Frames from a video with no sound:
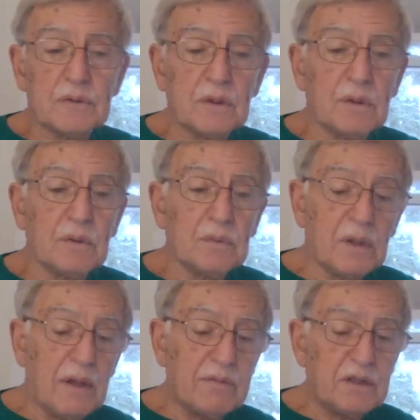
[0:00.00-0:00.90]
So we'll
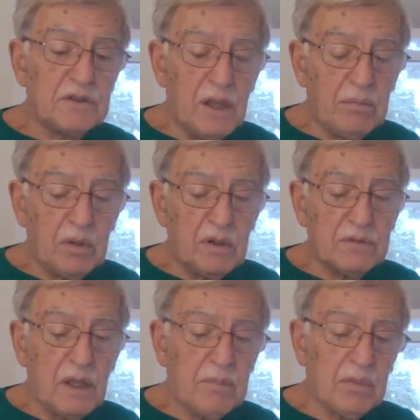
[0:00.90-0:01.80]
have the Champion of
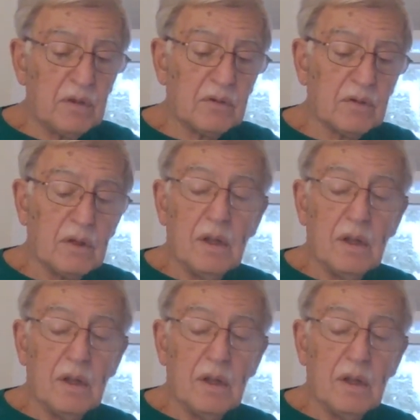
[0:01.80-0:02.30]
Champions